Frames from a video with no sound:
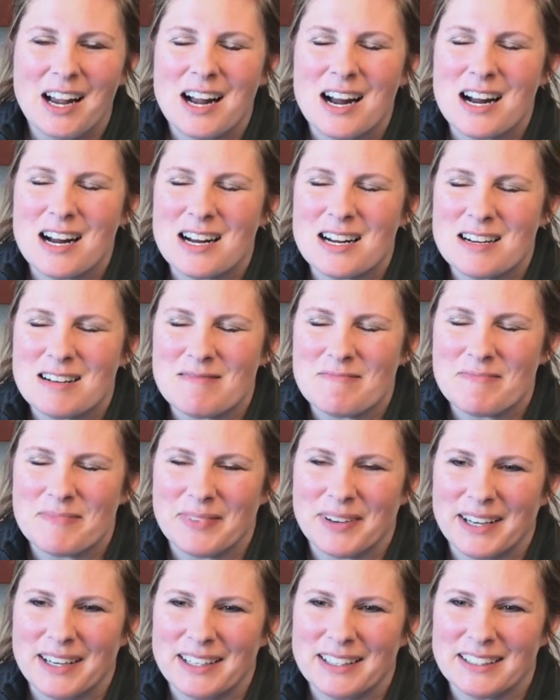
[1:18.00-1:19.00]
um,
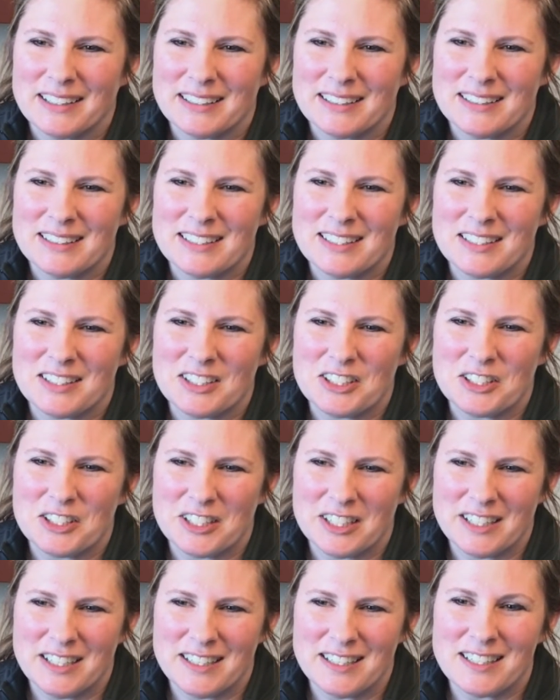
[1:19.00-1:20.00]
and
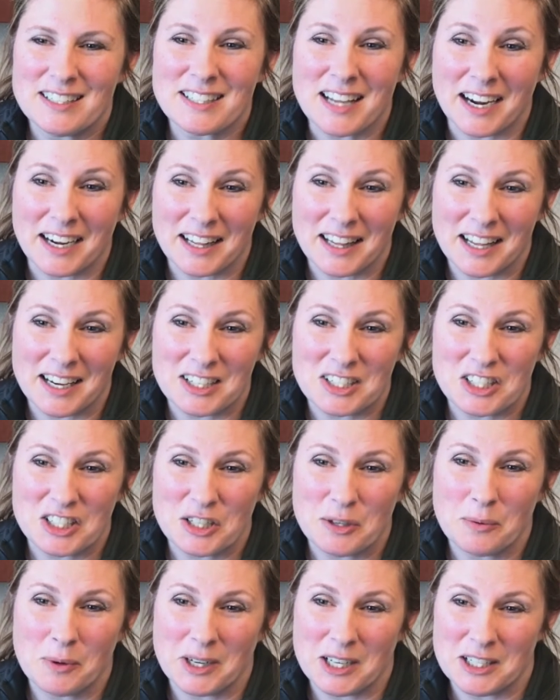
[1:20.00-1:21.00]
she decided that she
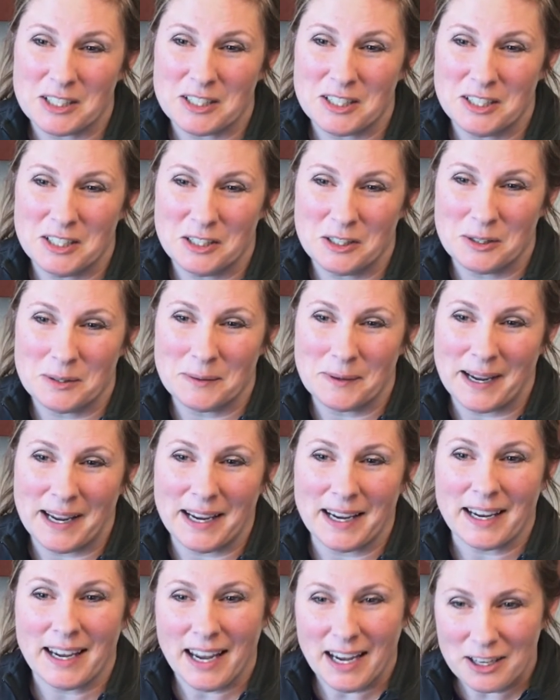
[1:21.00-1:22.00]
wanted to do
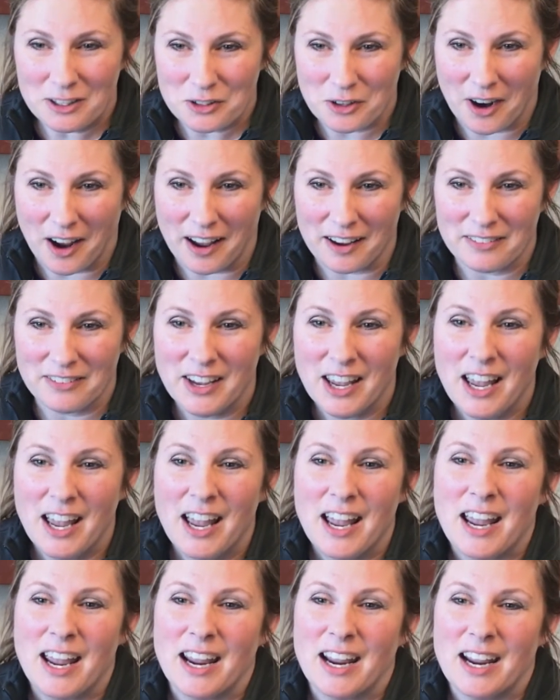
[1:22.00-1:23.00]
a can drive.
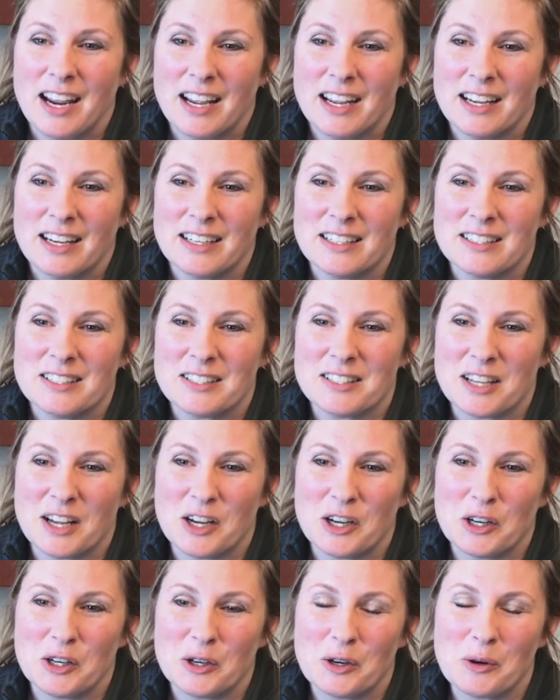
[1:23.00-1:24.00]
And
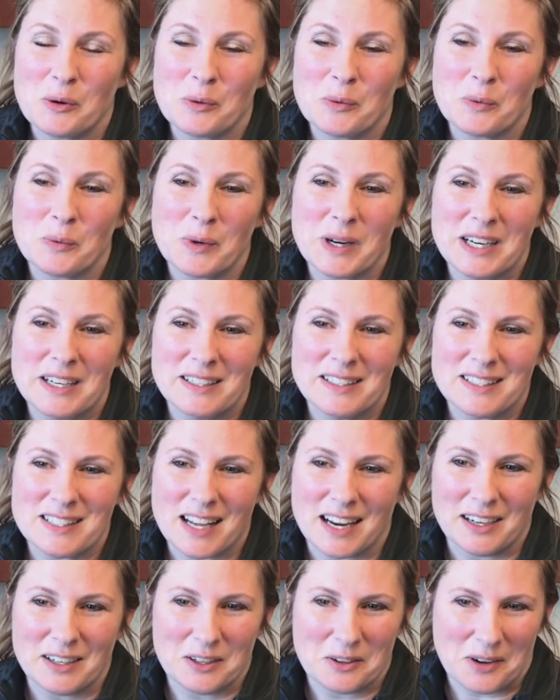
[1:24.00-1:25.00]
so we
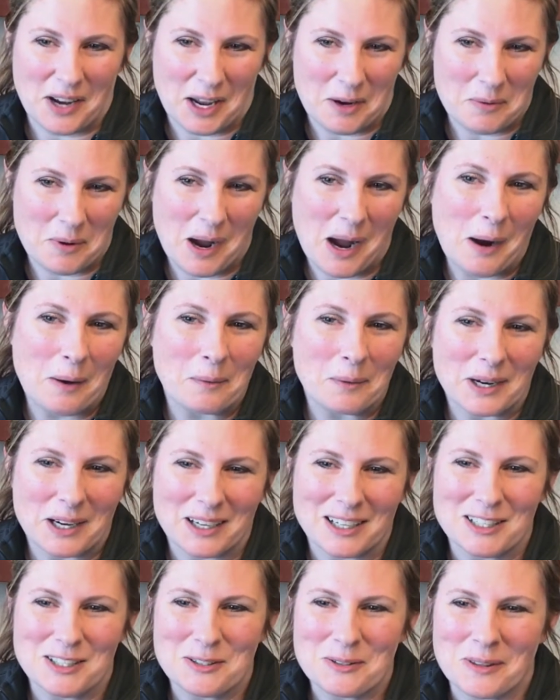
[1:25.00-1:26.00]
decided, okay, well, how are we going
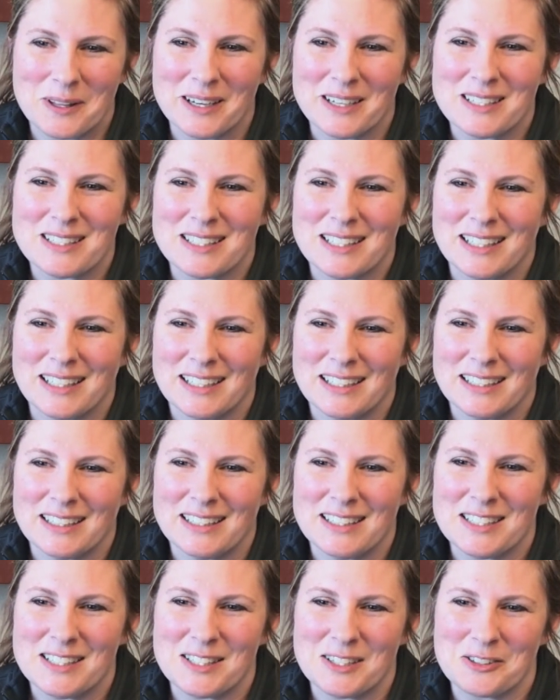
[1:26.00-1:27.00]
going to do this.
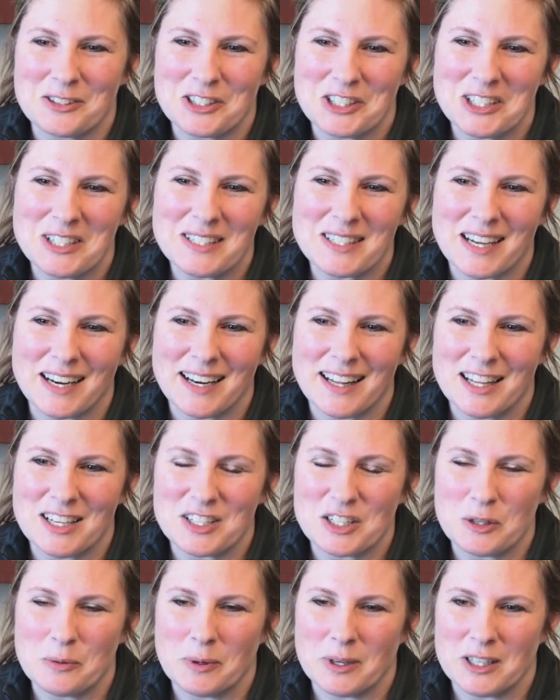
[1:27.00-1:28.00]
And so she decided that
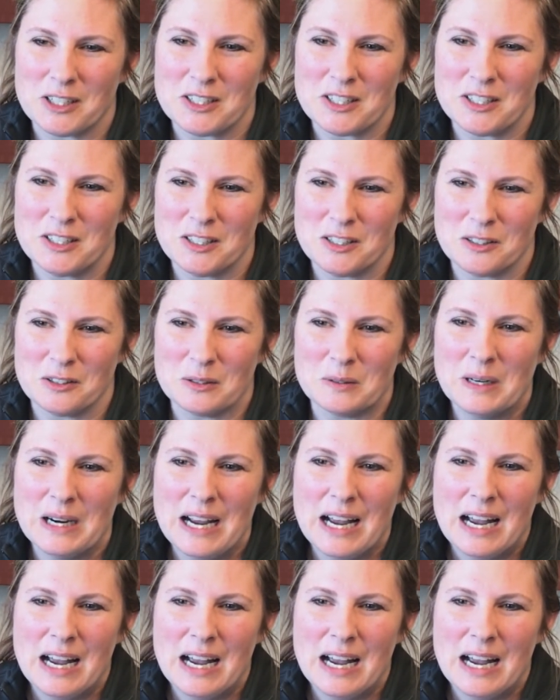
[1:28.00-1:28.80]
she wanted to do